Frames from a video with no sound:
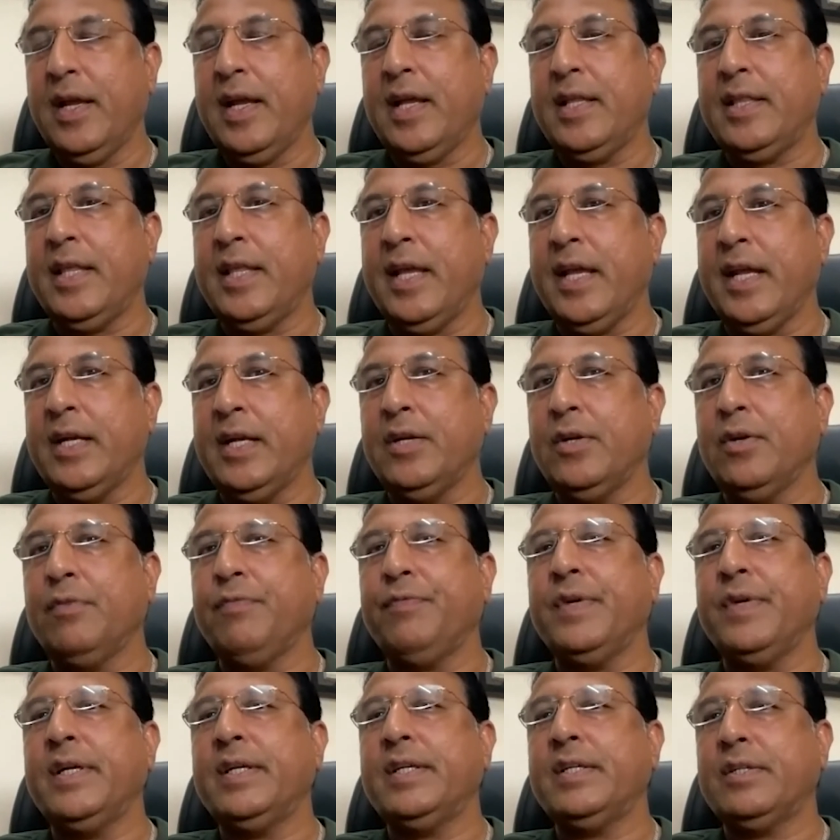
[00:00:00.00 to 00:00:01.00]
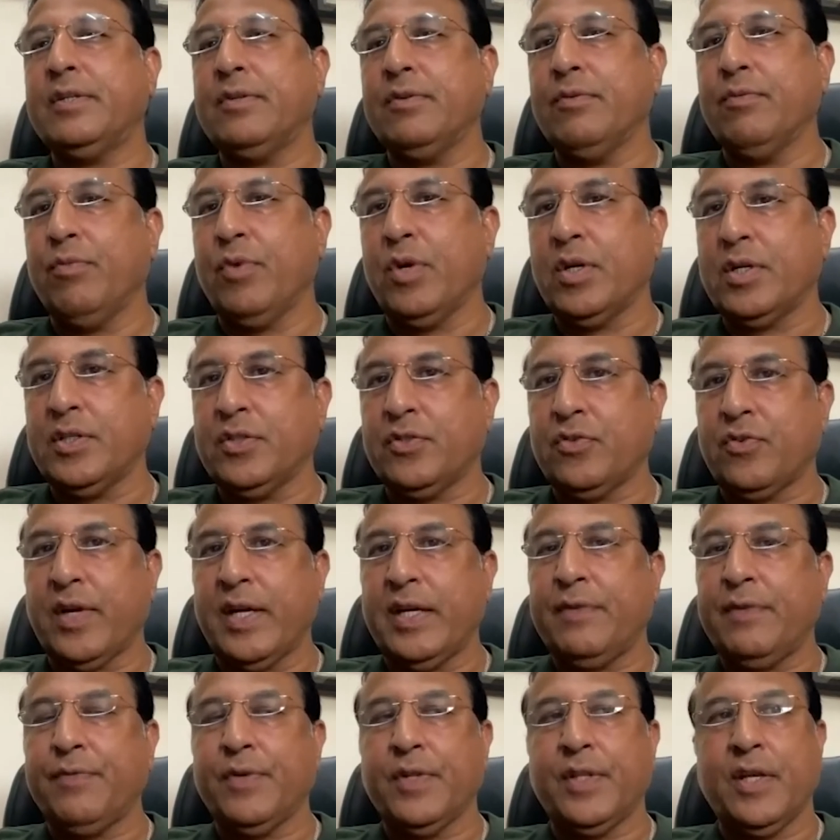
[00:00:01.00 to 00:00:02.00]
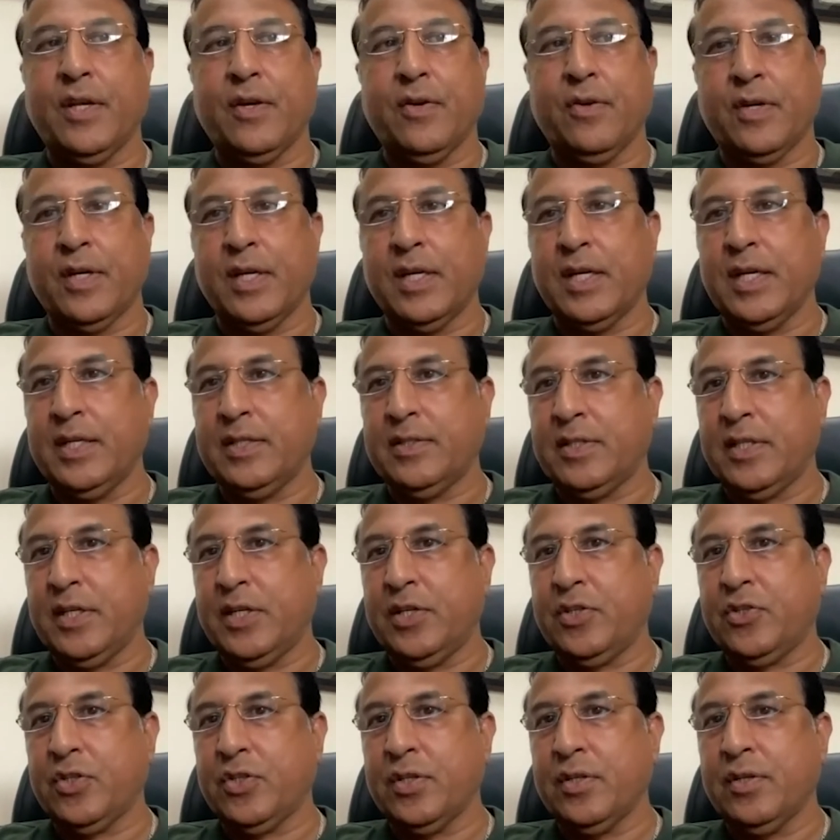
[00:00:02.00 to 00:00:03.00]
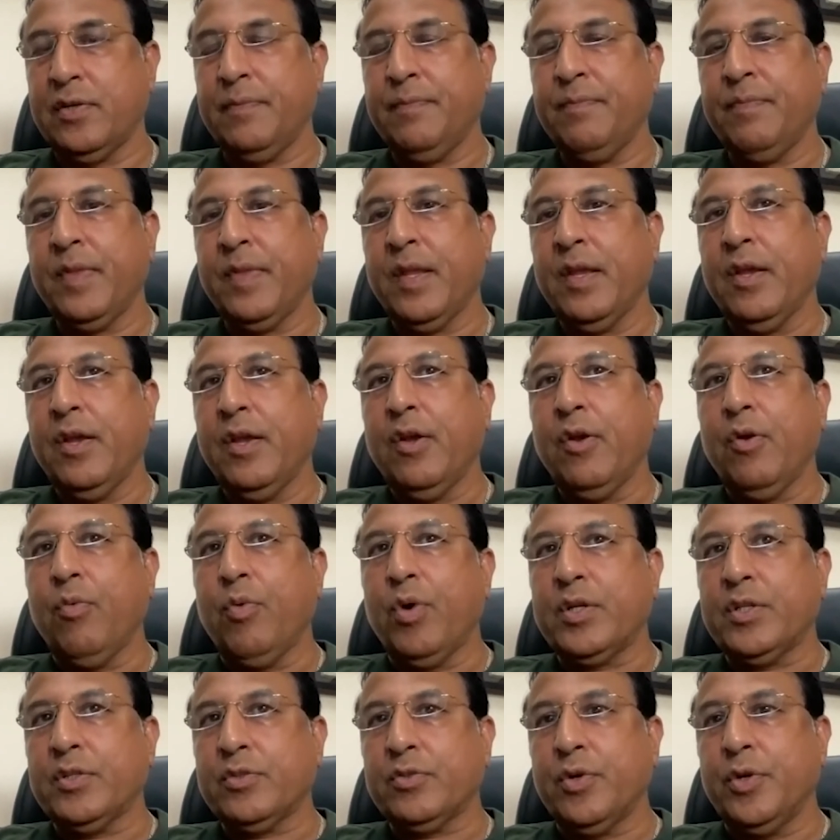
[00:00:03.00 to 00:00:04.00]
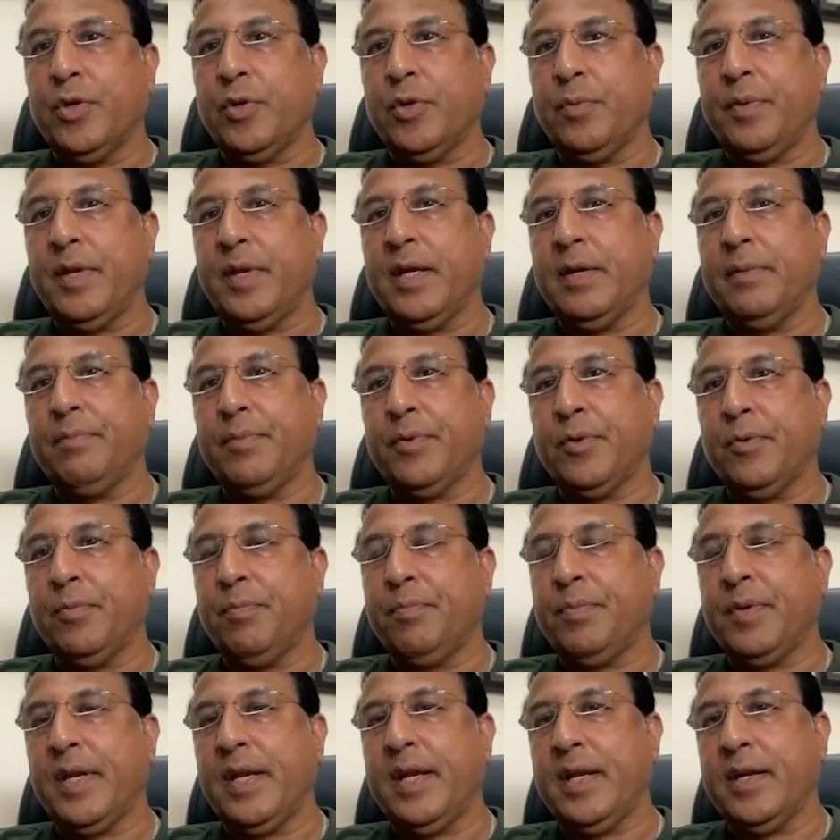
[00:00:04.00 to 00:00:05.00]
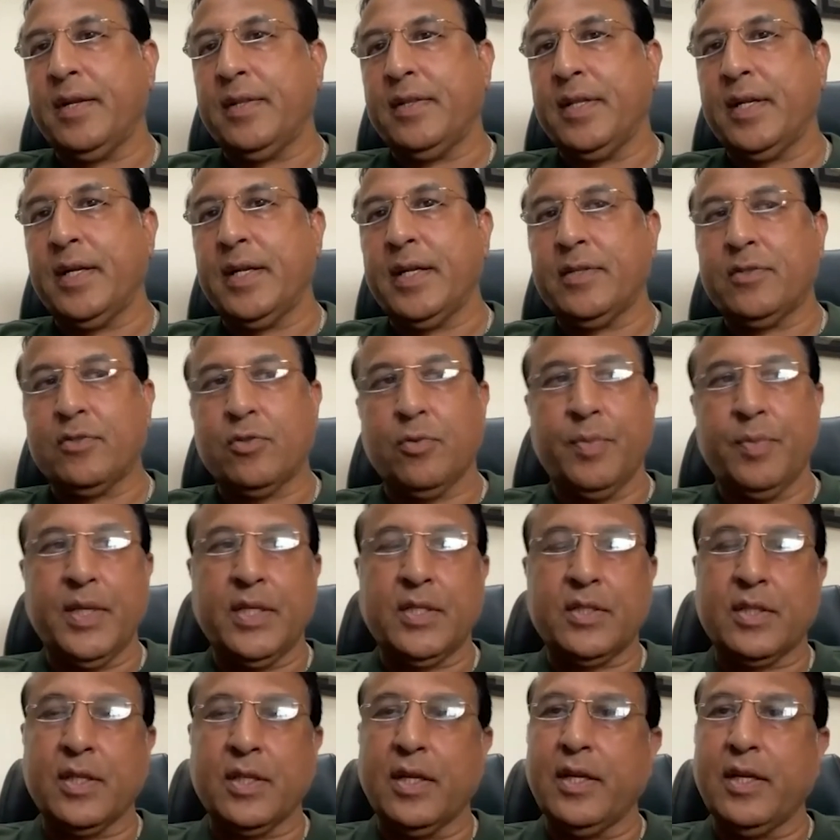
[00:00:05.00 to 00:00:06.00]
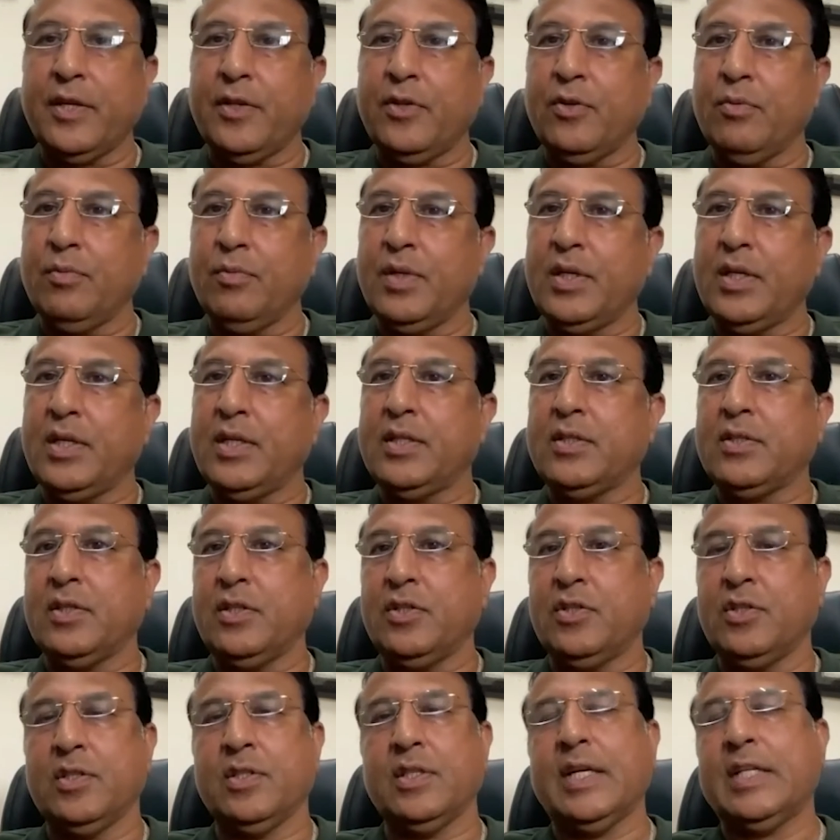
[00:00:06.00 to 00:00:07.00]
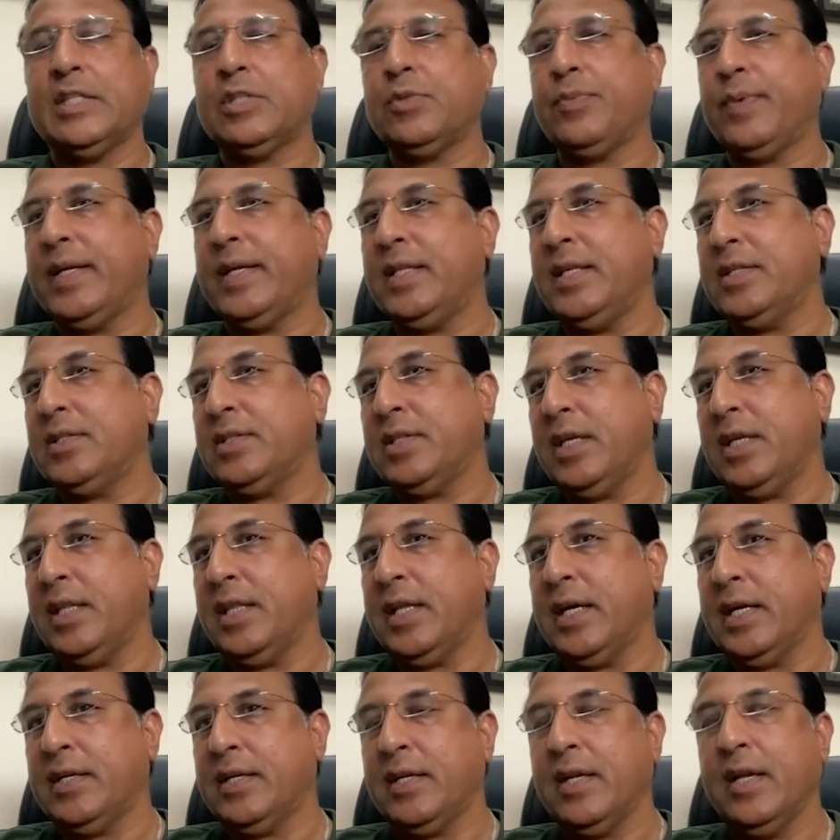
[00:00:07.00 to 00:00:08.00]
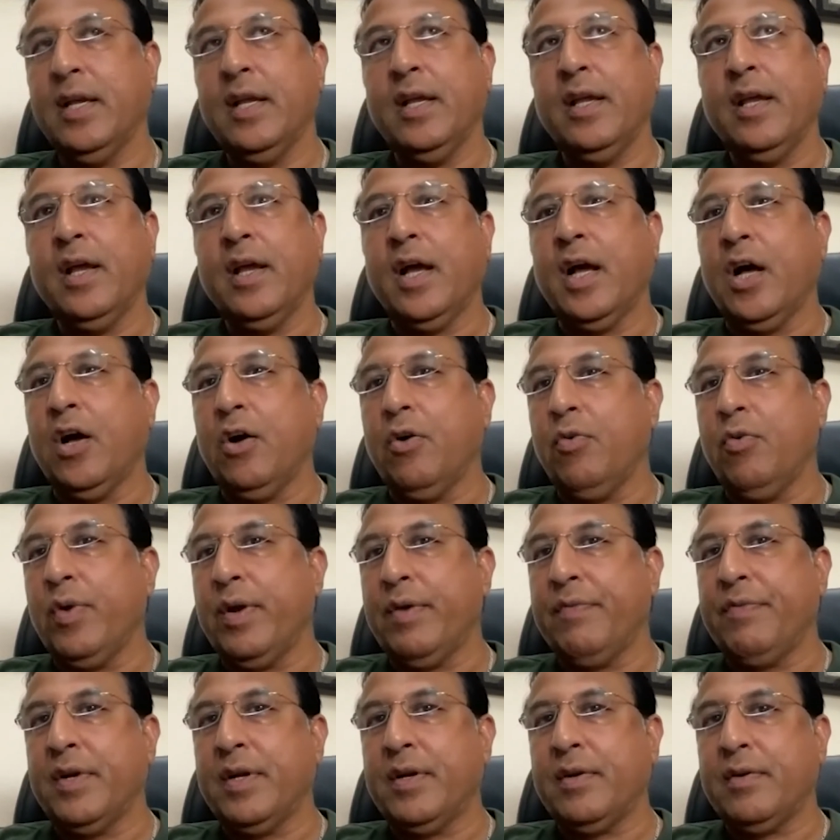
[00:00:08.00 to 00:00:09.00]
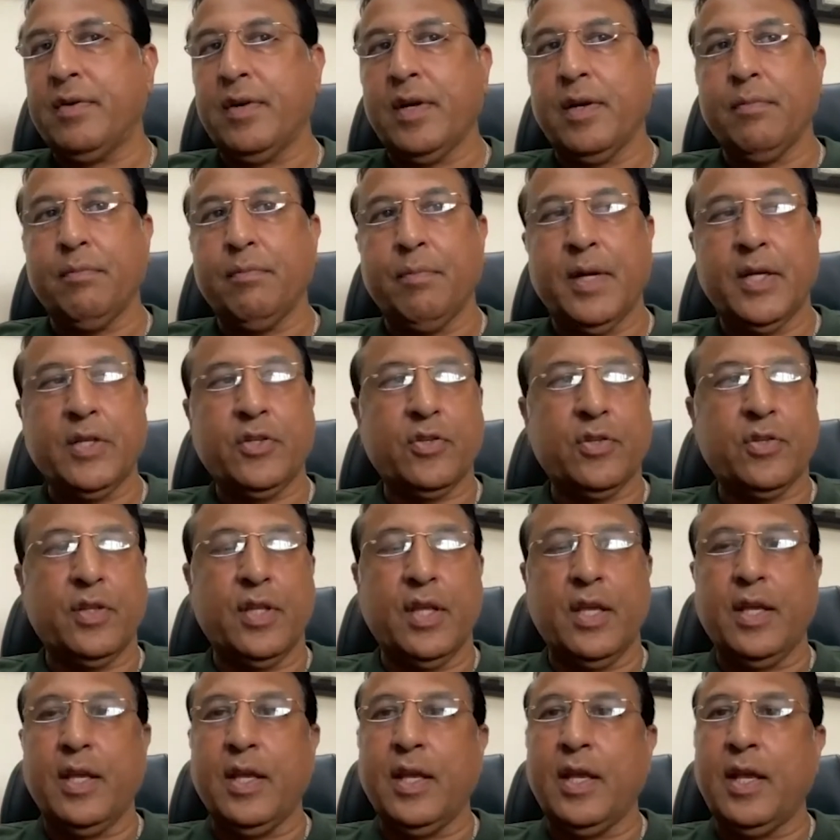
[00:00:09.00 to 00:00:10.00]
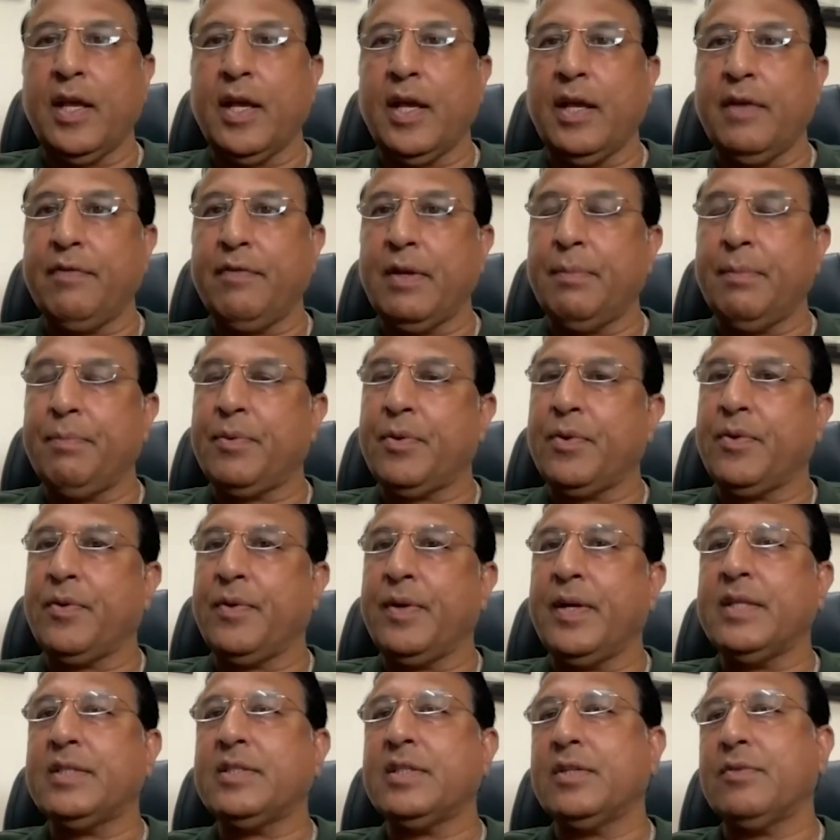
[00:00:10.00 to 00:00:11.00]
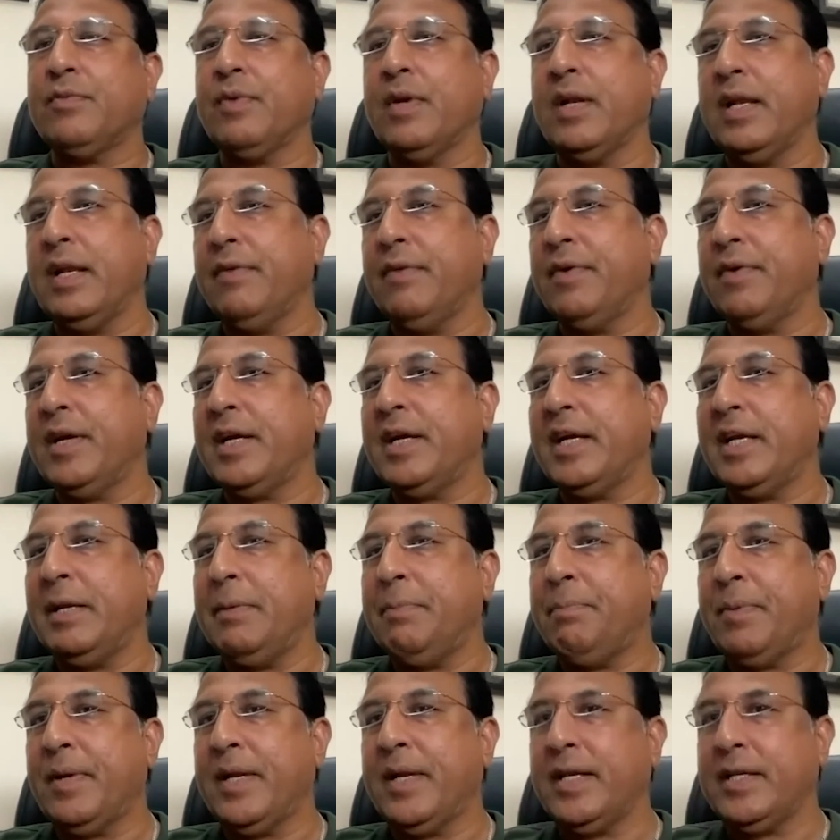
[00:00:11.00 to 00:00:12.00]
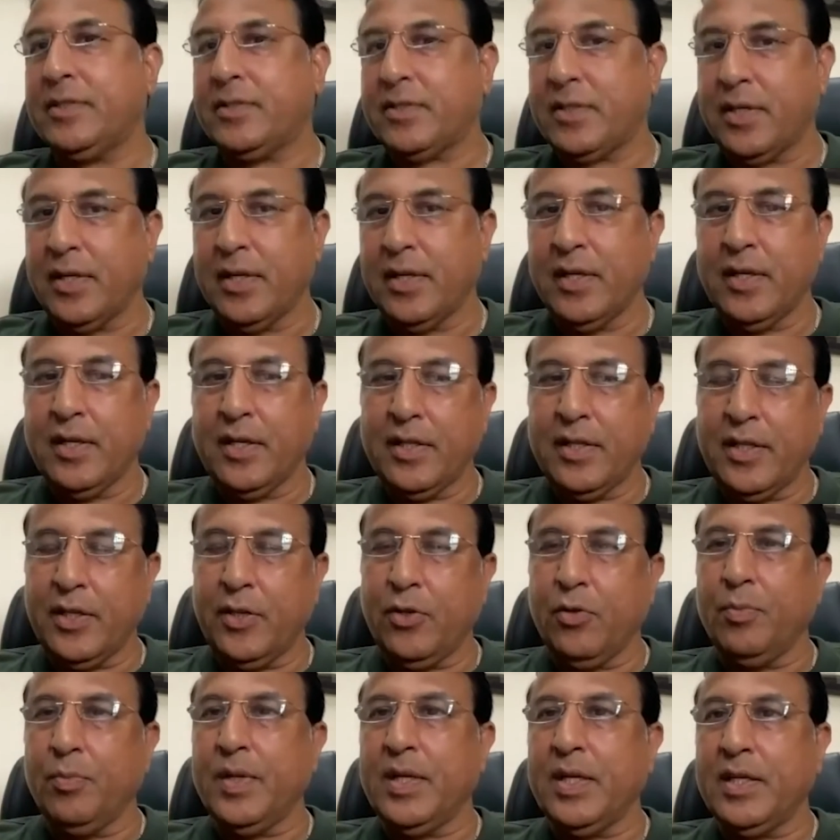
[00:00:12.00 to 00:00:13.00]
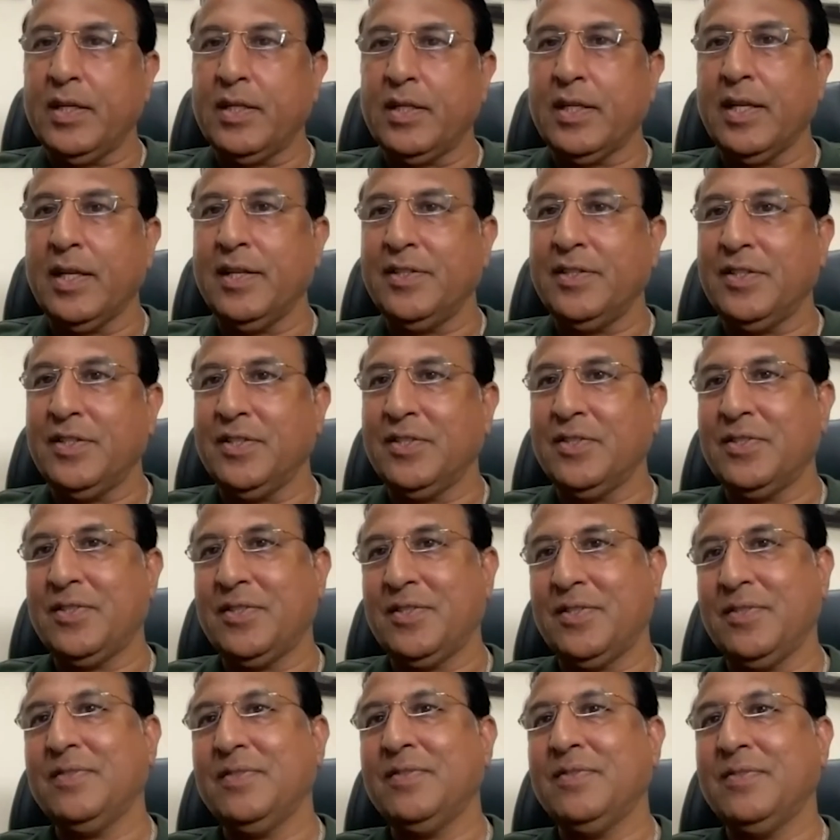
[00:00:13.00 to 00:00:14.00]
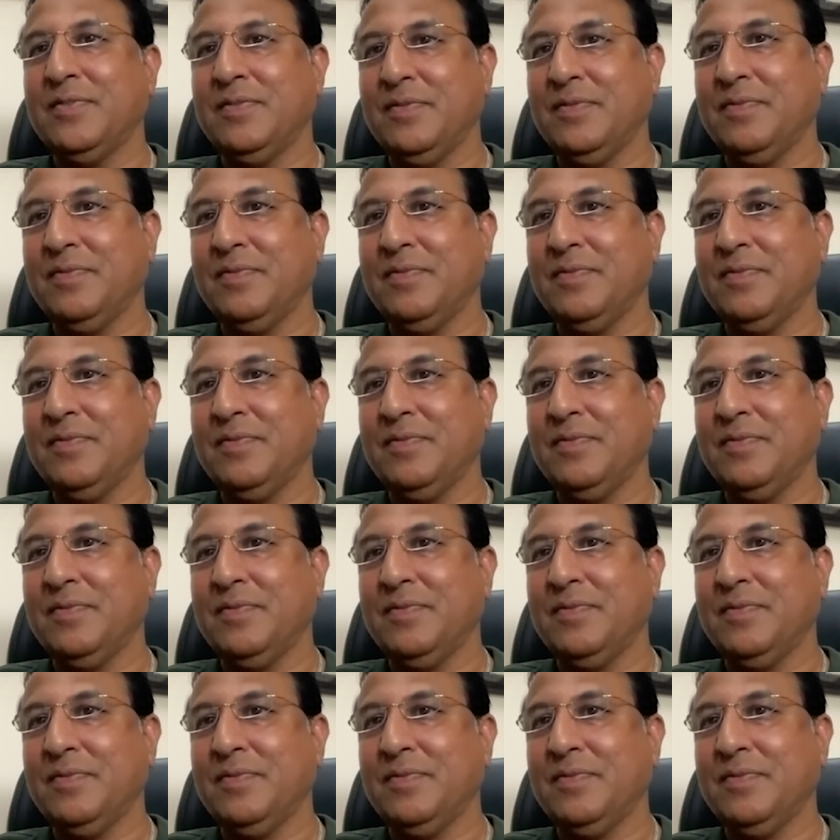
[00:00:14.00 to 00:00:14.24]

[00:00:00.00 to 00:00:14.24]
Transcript: at the end of it, what is right for the organization, what is going to be appropriate, there has to be still a human decision. That's why they say that however much the AI will progress, it will never replace the human intelligence.